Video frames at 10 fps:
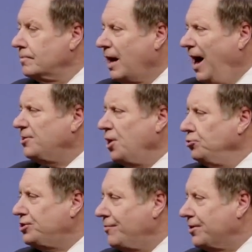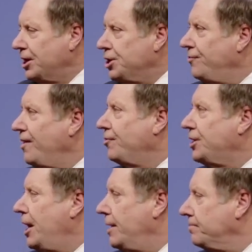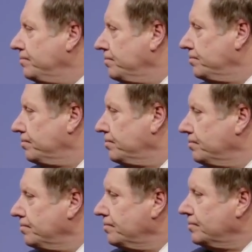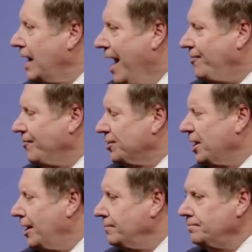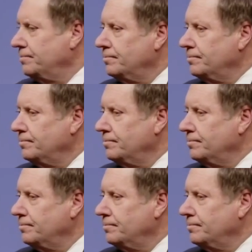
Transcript: God knows everything you've ever done, I've ever done.